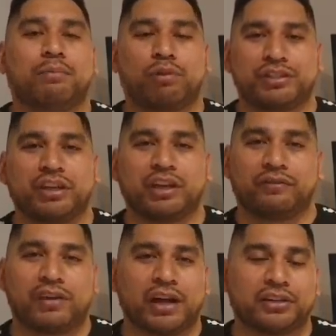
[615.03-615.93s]
pressing an
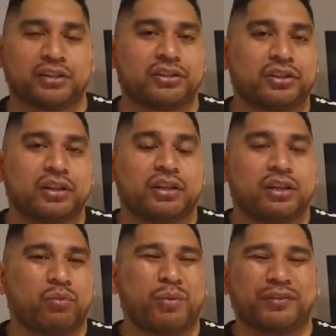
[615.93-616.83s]
advantage?
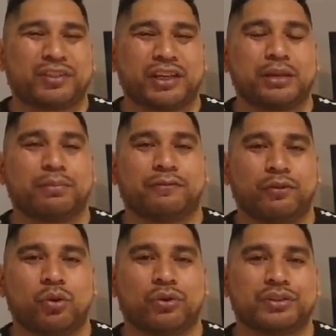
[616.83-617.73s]
What we've seen
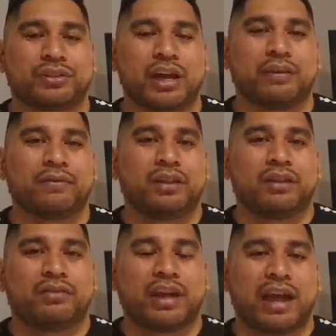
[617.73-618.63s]
before is that
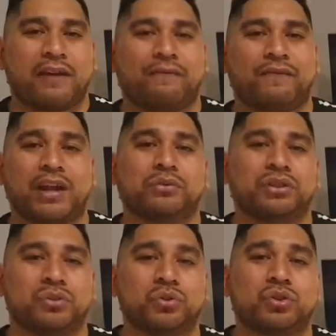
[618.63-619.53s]
they have failed
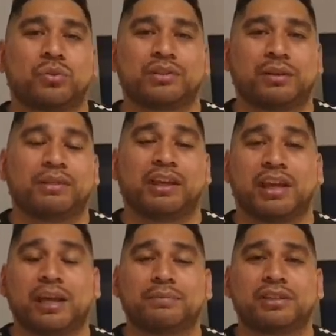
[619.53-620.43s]
to do so in some of their
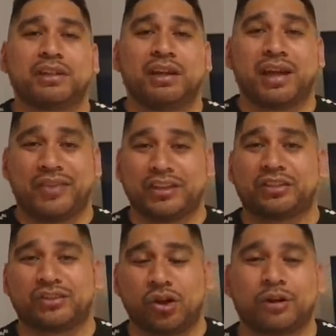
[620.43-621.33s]
games, and
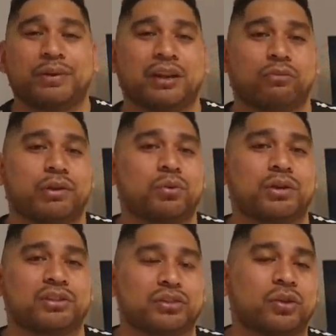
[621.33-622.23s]
that's got to be a real
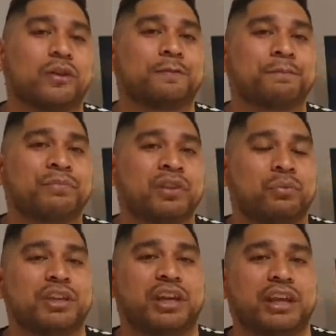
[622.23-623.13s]
concern.
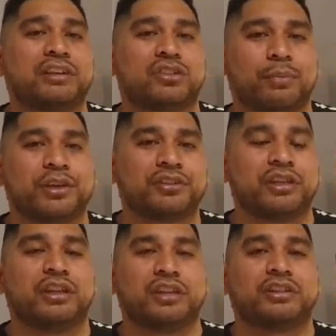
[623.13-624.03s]
When you're getting dominance,
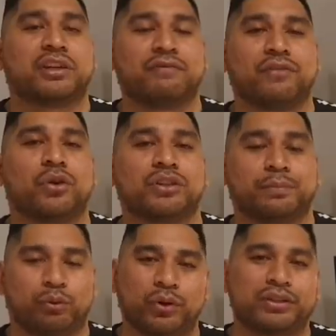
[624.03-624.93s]
you need to convert
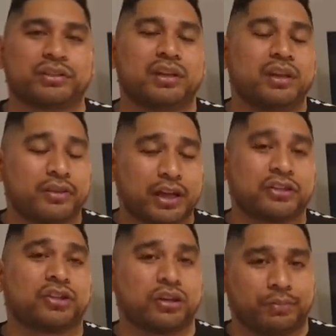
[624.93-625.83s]
into points. That
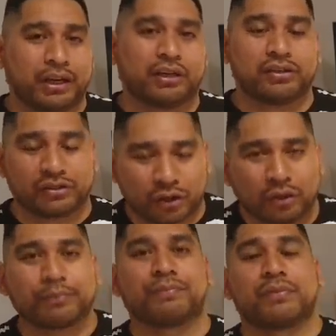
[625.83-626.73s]
is going to be a
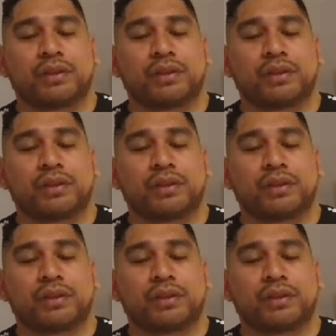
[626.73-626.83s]
concern.